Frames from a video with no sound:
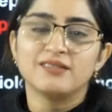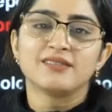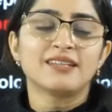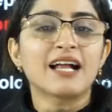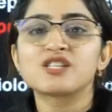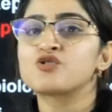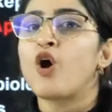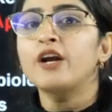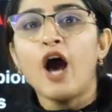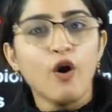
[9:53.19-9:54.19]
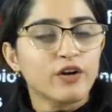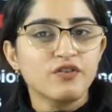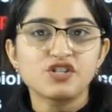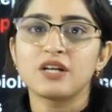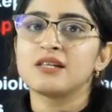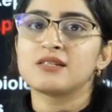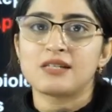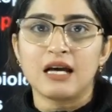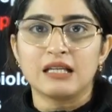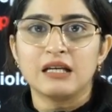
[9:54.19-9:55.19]
That's not how revision is
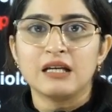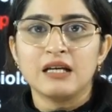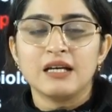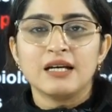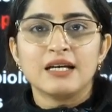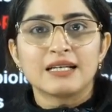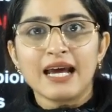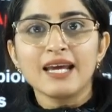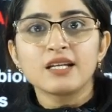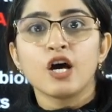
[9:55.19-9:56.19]
done, right?